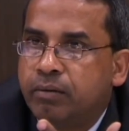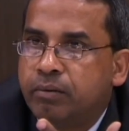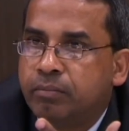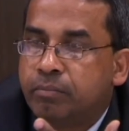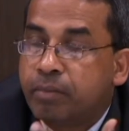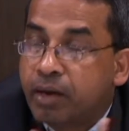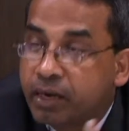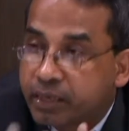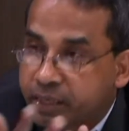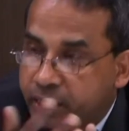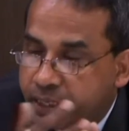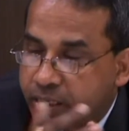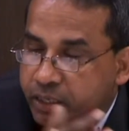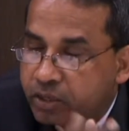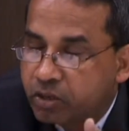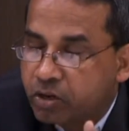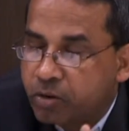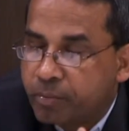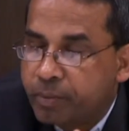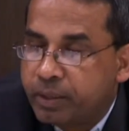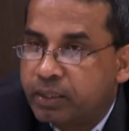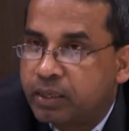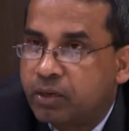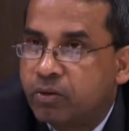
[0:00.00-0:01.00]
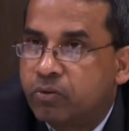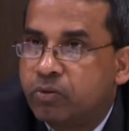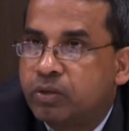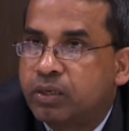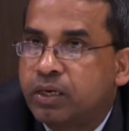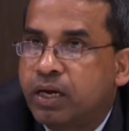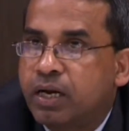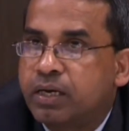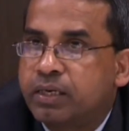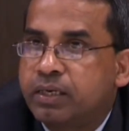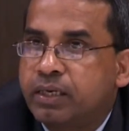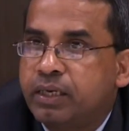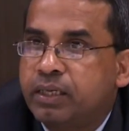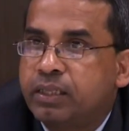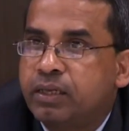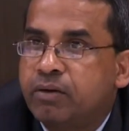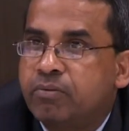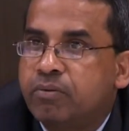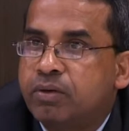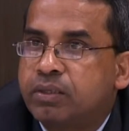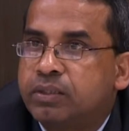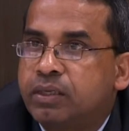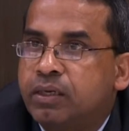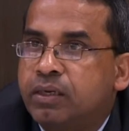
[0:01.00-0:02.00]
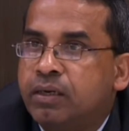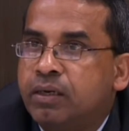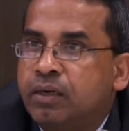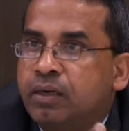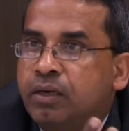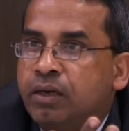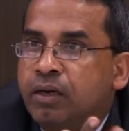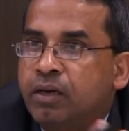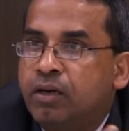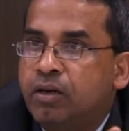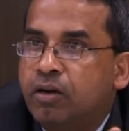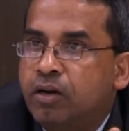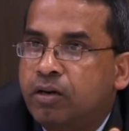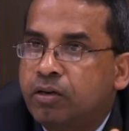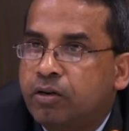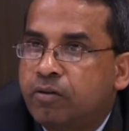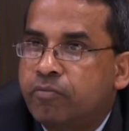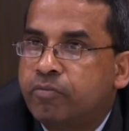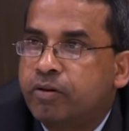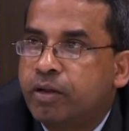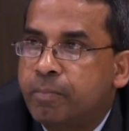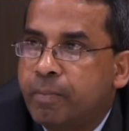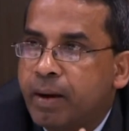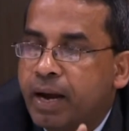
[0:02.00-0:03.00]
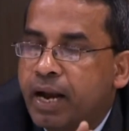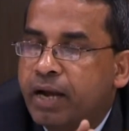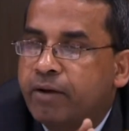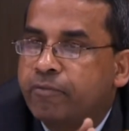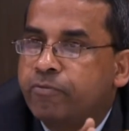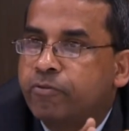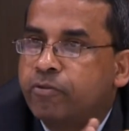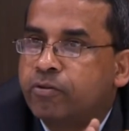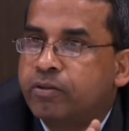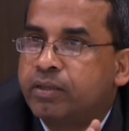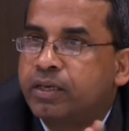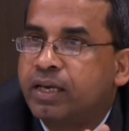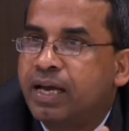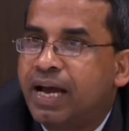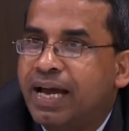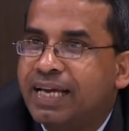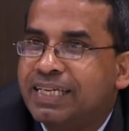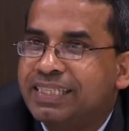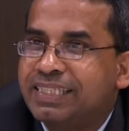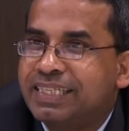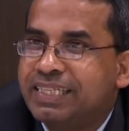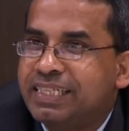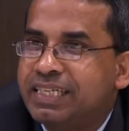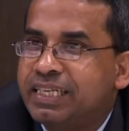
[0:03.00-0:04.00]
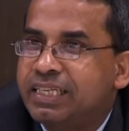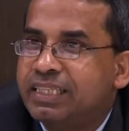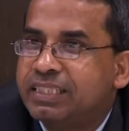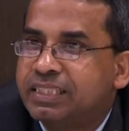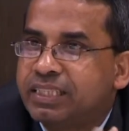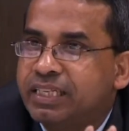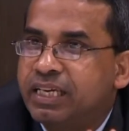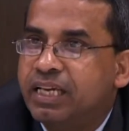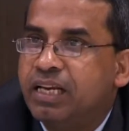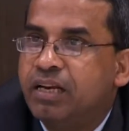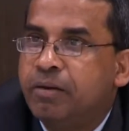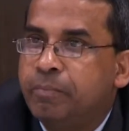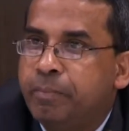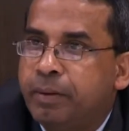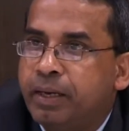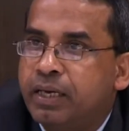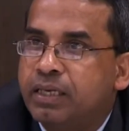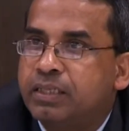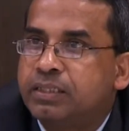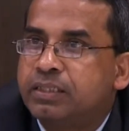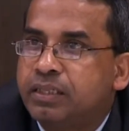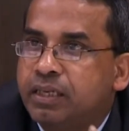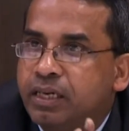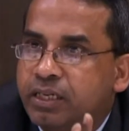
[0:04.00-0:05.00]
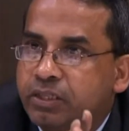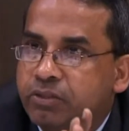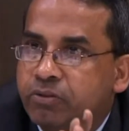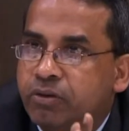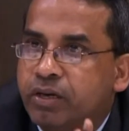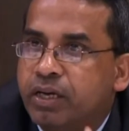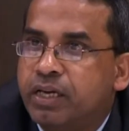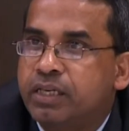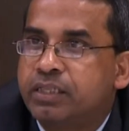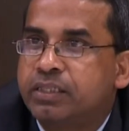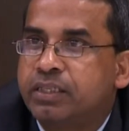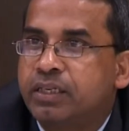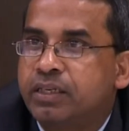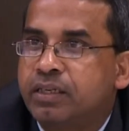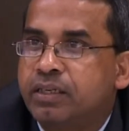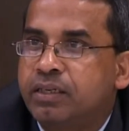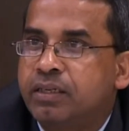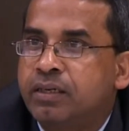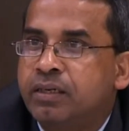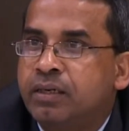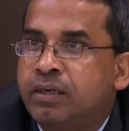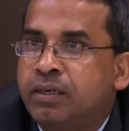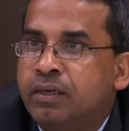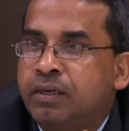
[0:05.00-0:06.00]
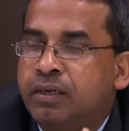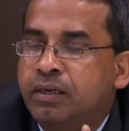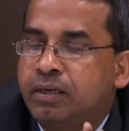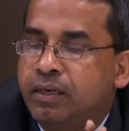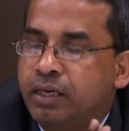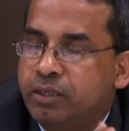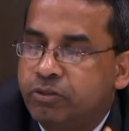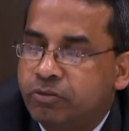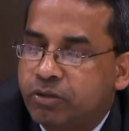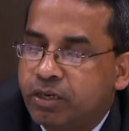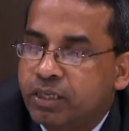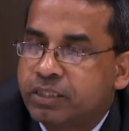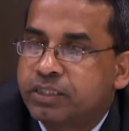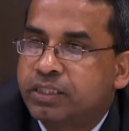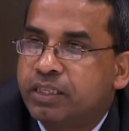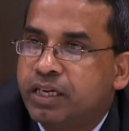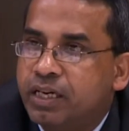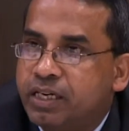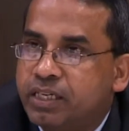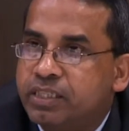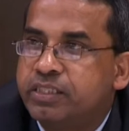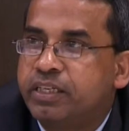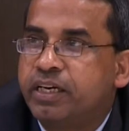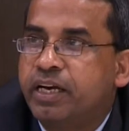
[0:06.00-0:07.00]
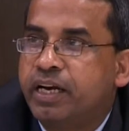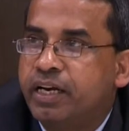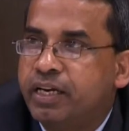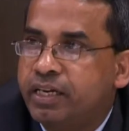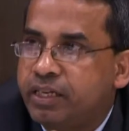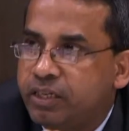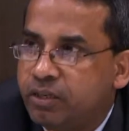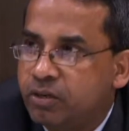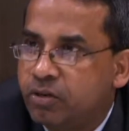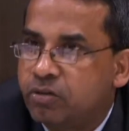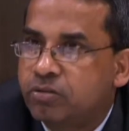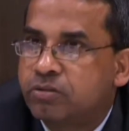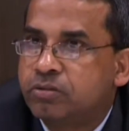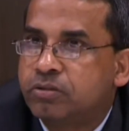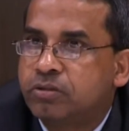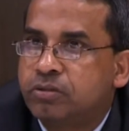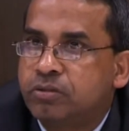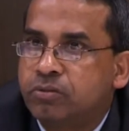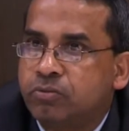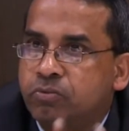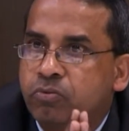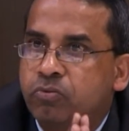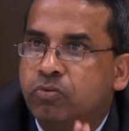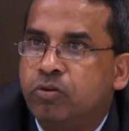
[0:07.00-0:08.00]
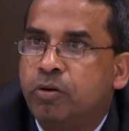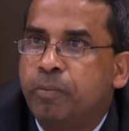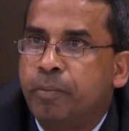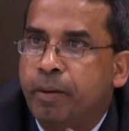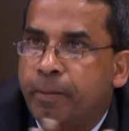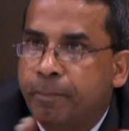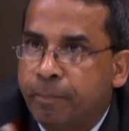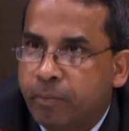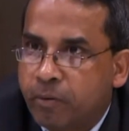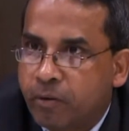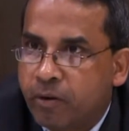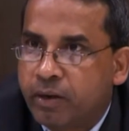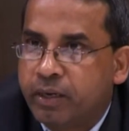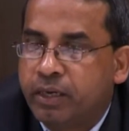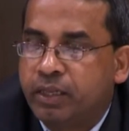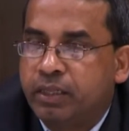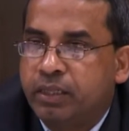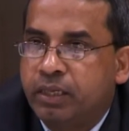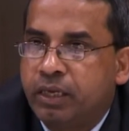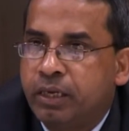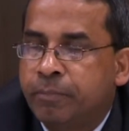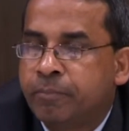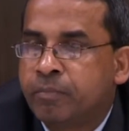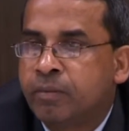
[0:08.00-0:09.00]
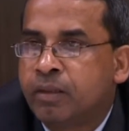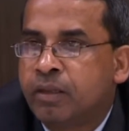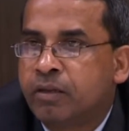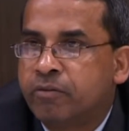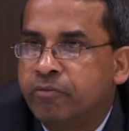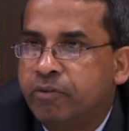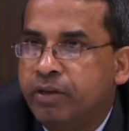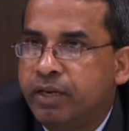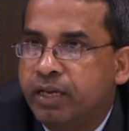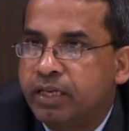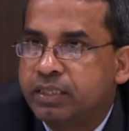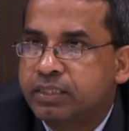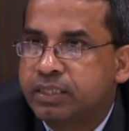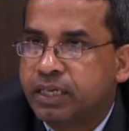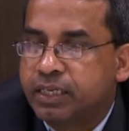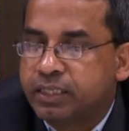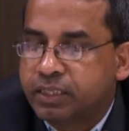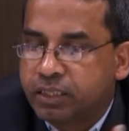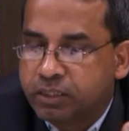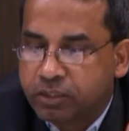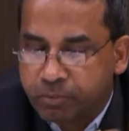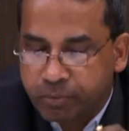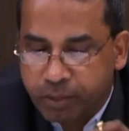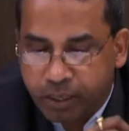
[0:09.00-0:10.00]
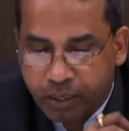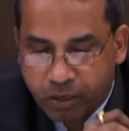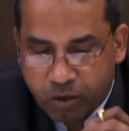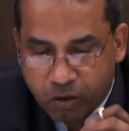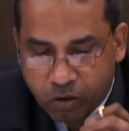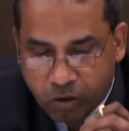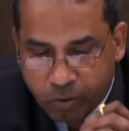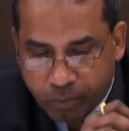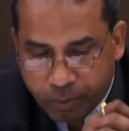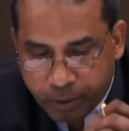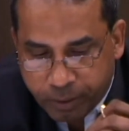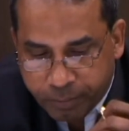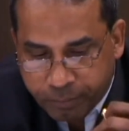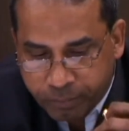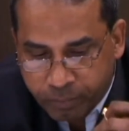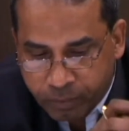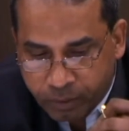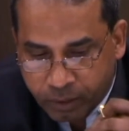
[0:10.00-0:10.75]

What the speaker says: market economy in their own country, there was a lot of demand for the ICT skill-based education, educationally trained youths who could be employed in the various sectors of the economy.